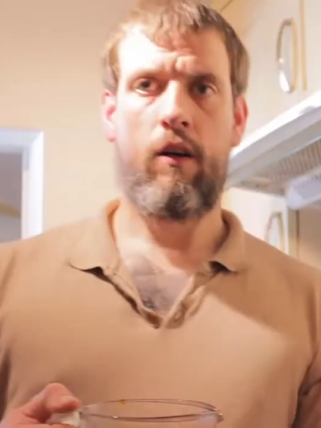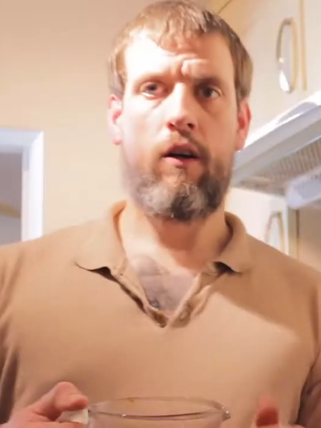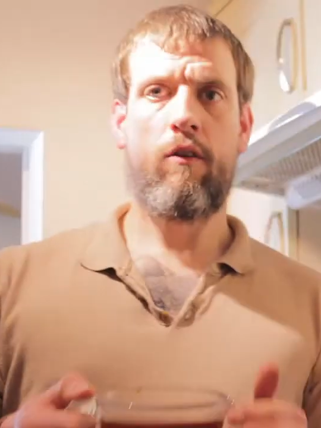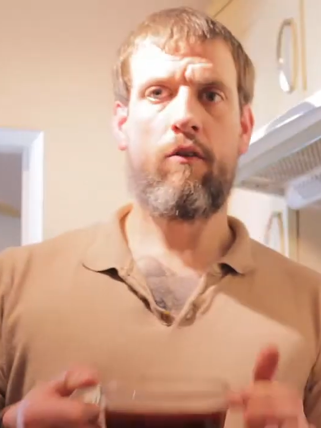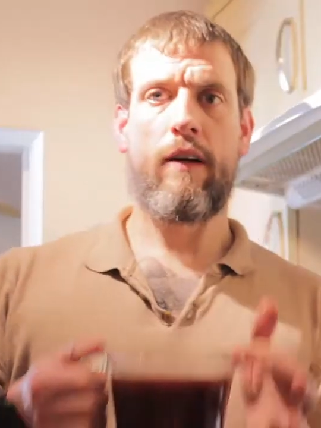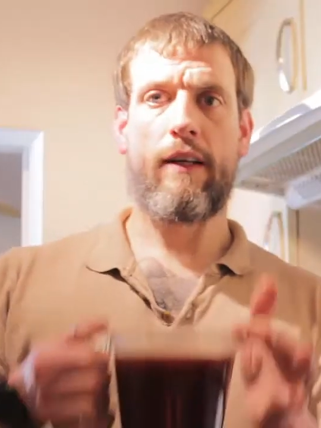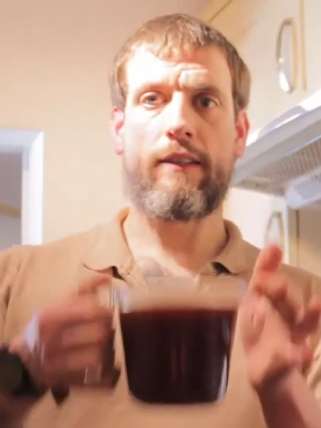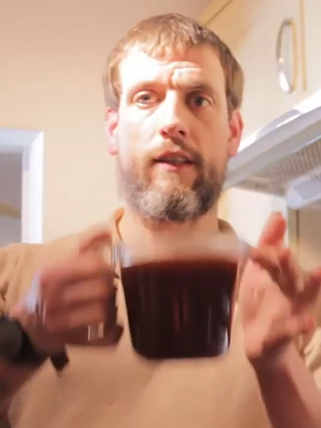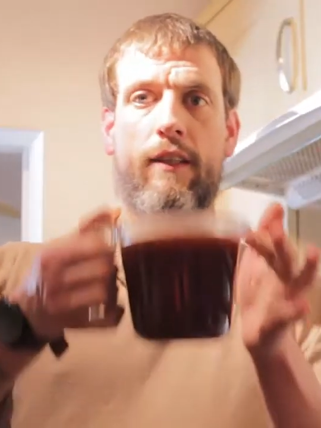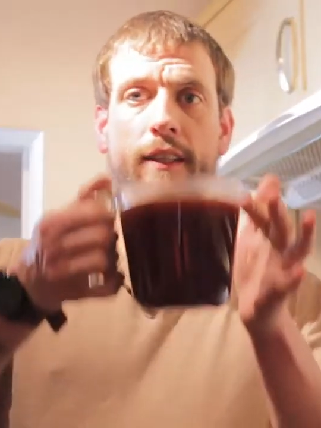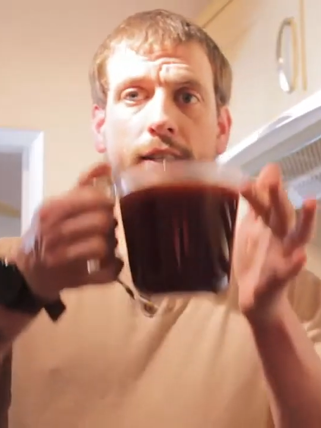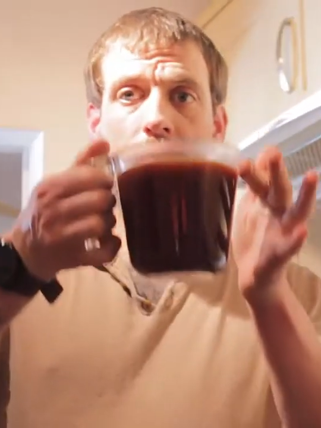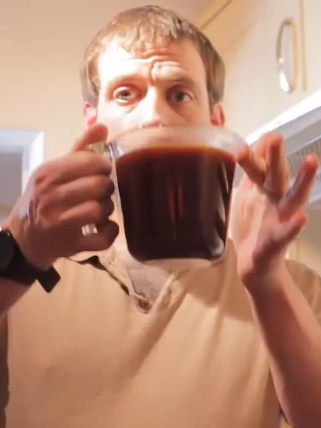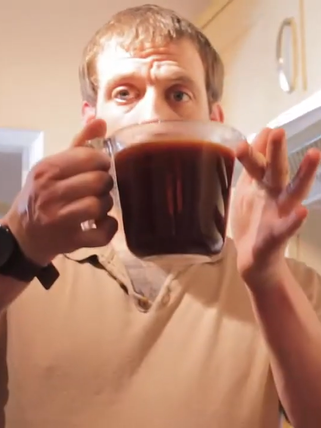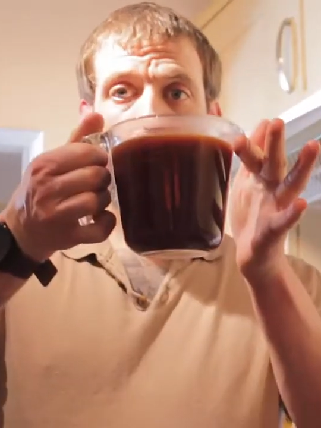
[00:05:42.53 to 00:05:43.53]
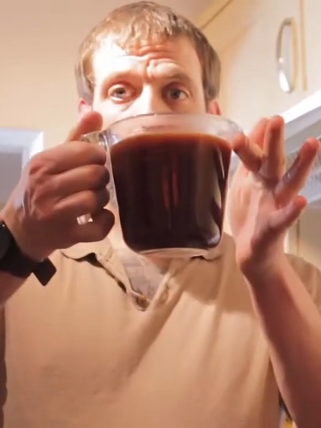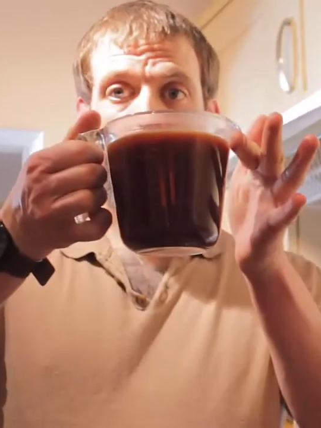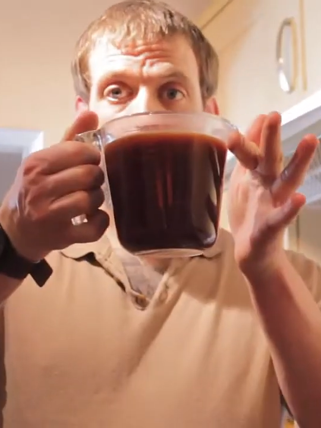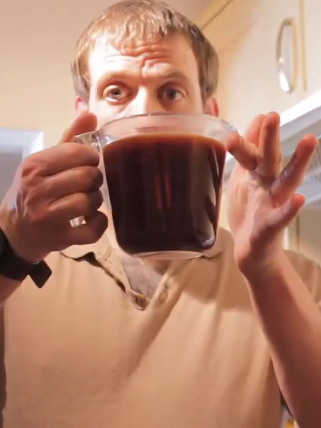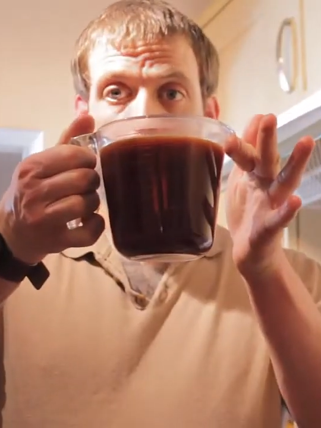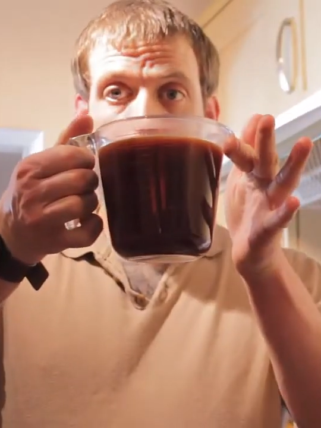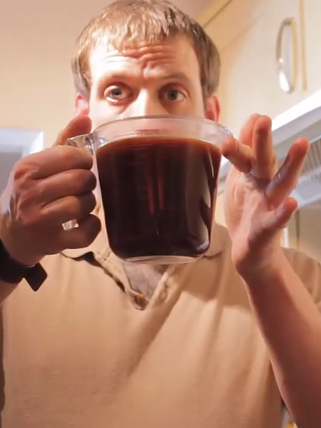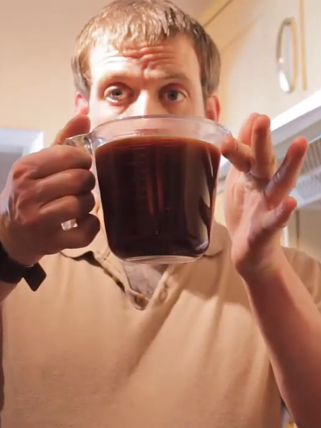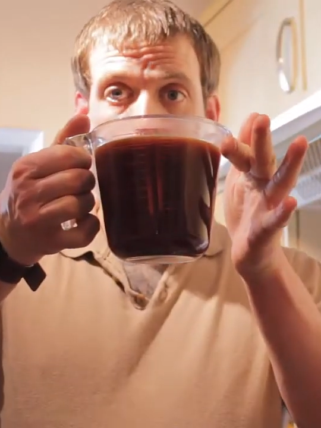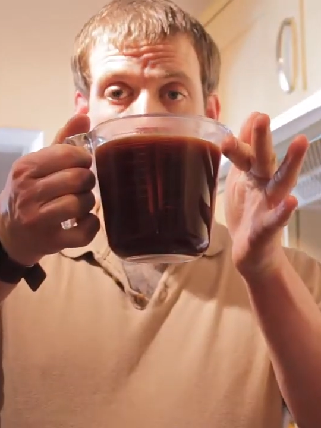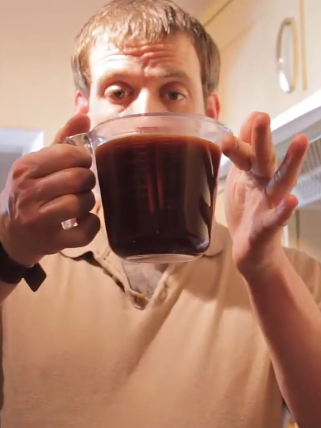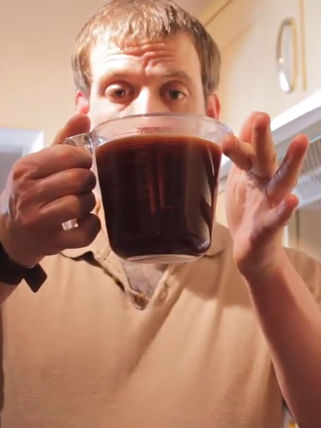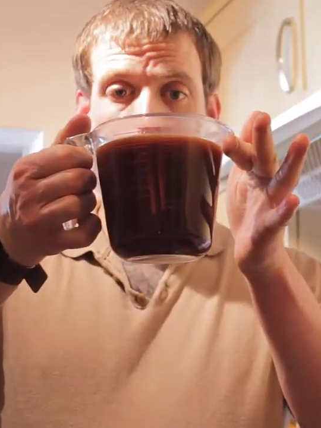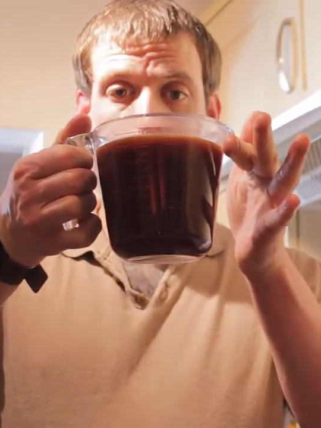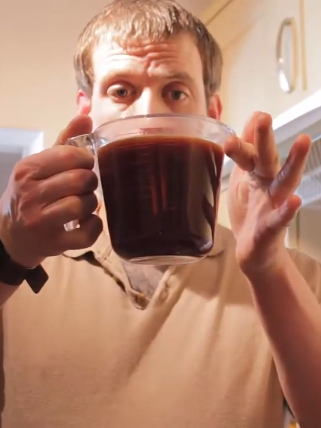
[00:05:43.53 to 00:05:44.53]
Right, so this is the end
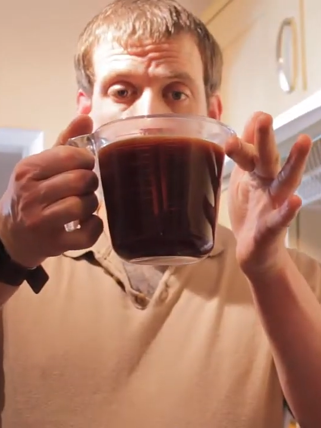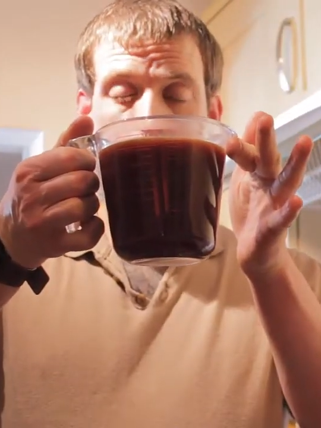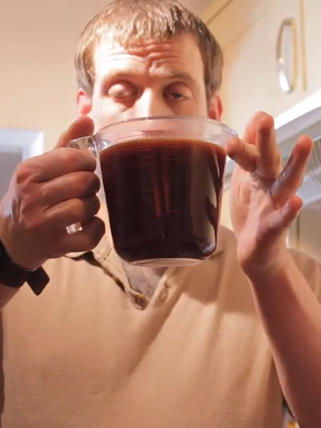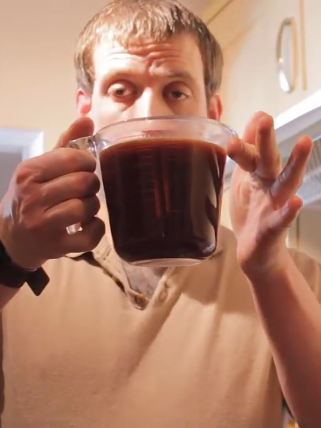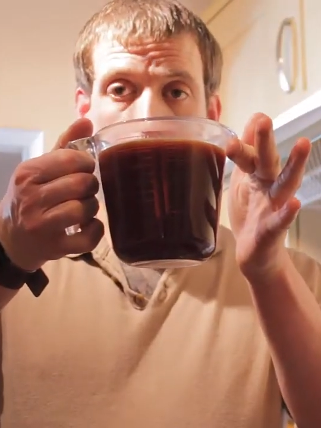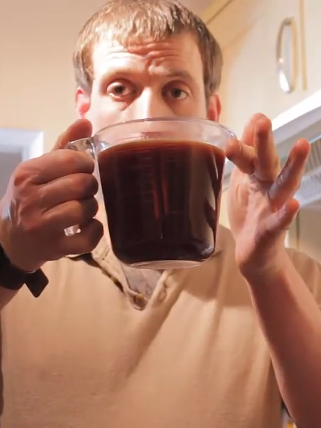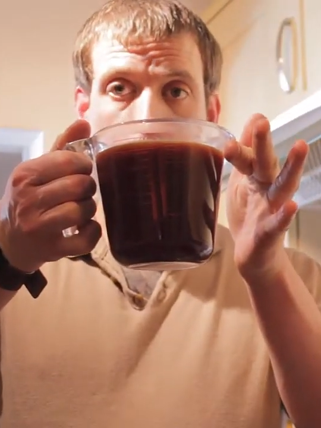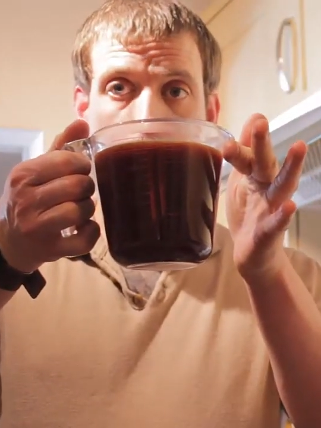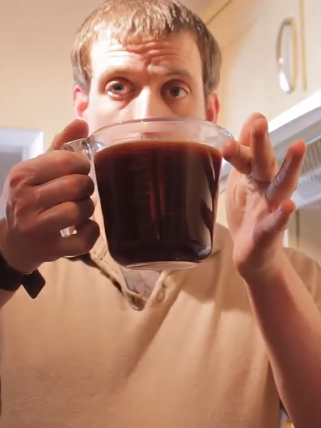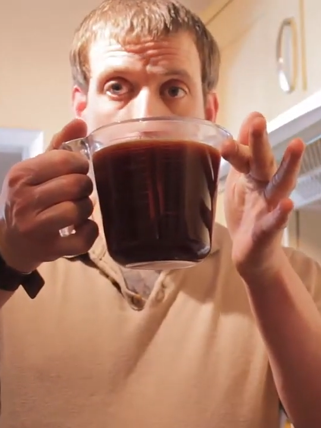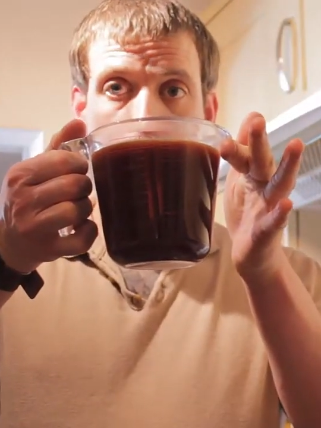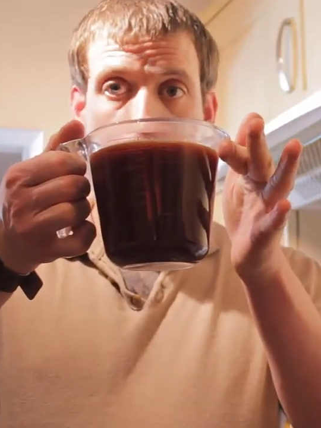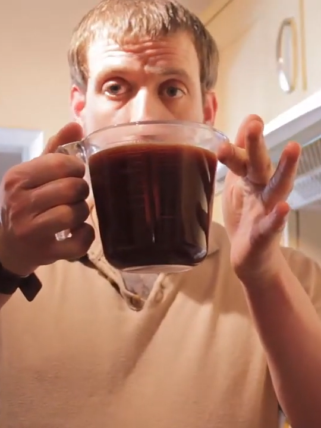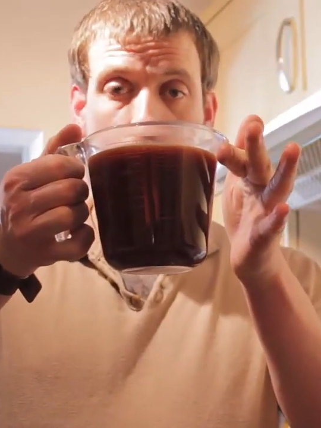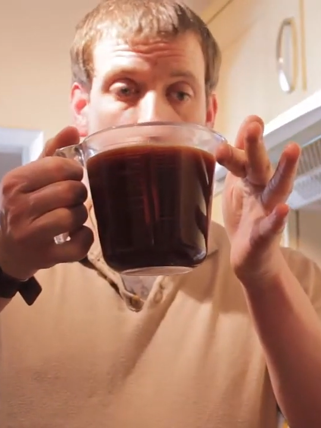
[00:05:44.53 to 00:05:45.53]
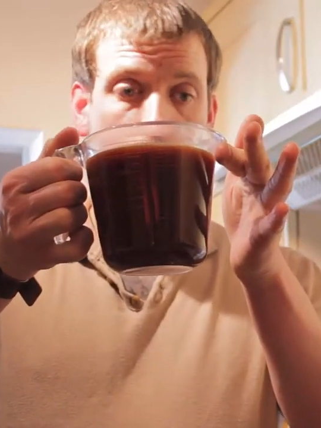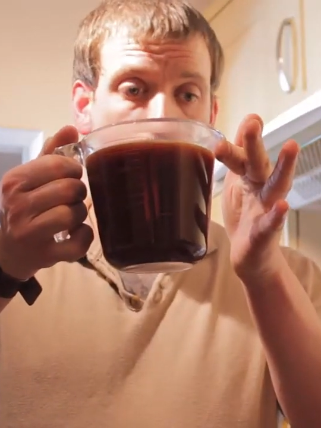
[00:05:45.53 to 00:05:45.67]
product of the barbecue sauce.